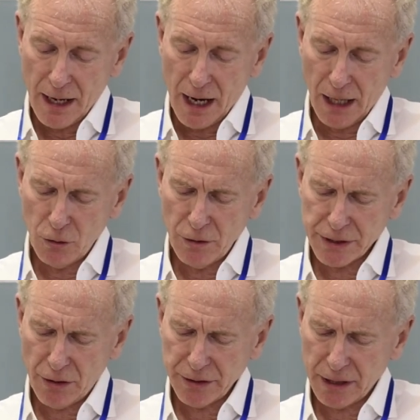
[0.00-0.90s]
Ellul's
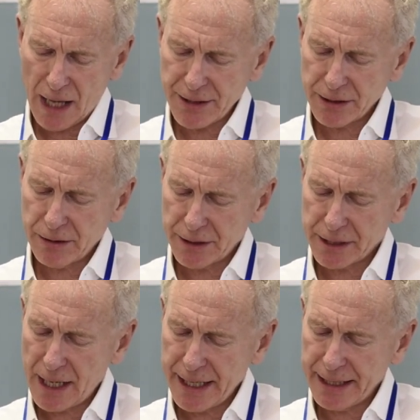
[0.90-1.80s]
sociological
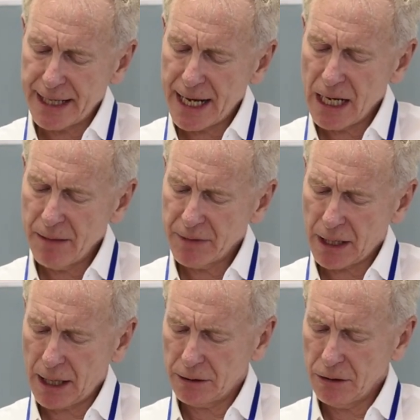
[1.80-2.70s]
study led him to
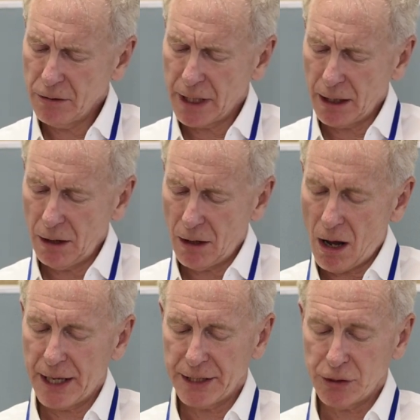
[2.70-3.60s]
conclude that
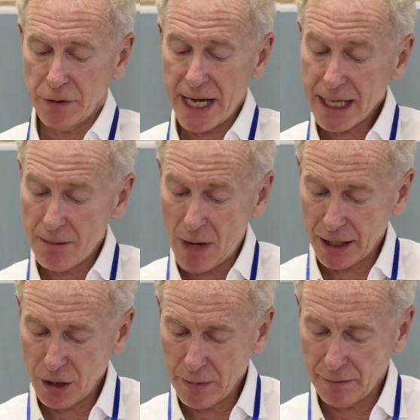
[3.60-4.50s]
law is unique among
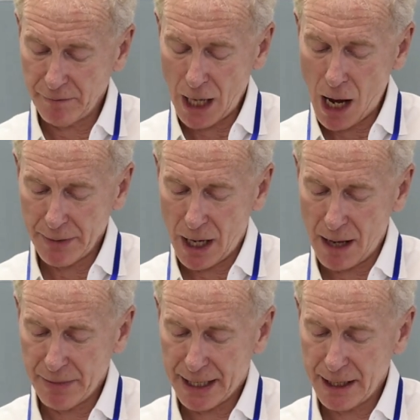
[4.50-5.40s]
human
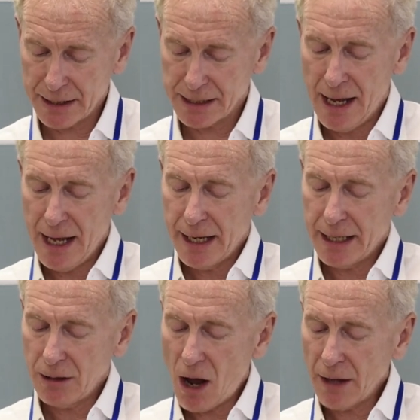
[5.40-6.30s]
phenomenon because
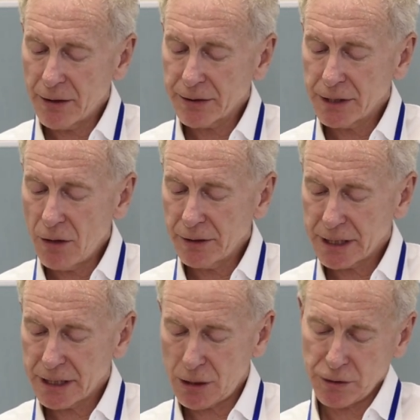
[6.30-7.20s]
in law there is no
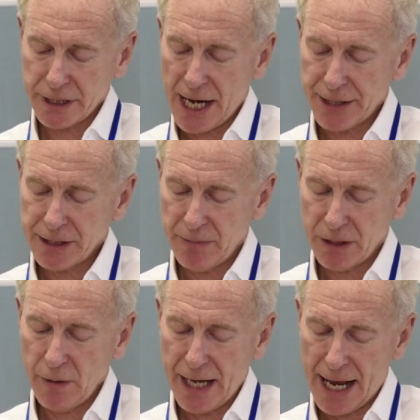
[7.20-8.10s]
dissociation
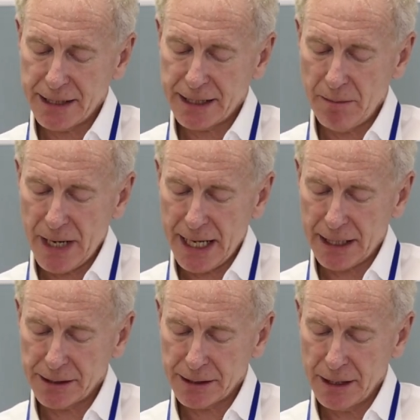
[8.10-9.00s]
between ends and
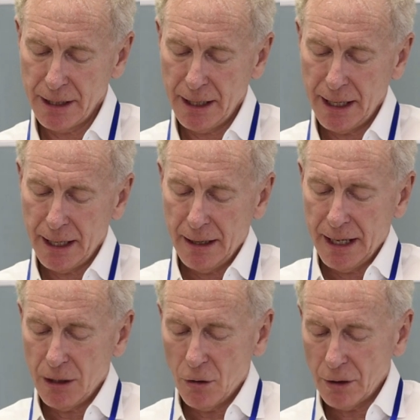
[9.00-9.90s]
means.
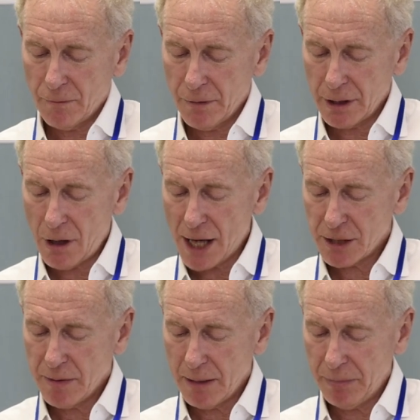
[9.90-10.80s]
In order for the law
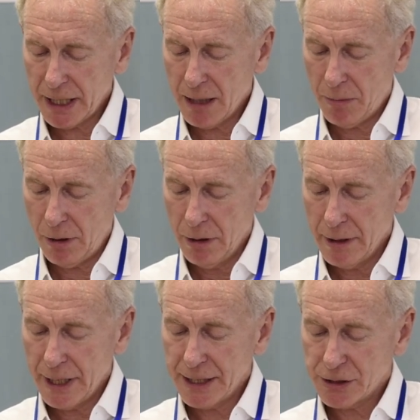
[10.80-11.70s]
to be applicable,
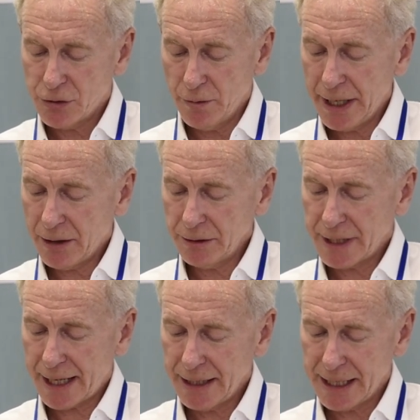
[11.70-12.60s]
its juridical
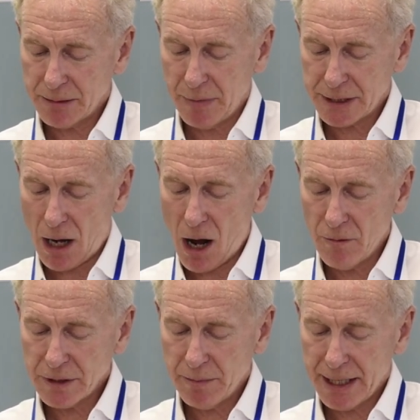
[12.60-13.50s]
techniques must
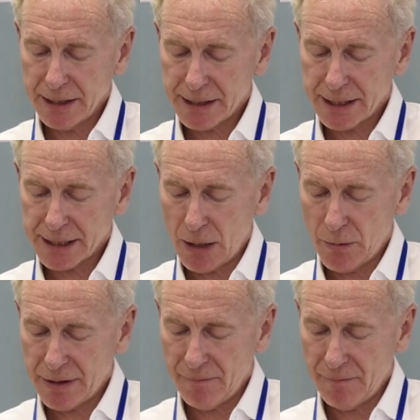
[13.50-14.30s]
always be consistent with the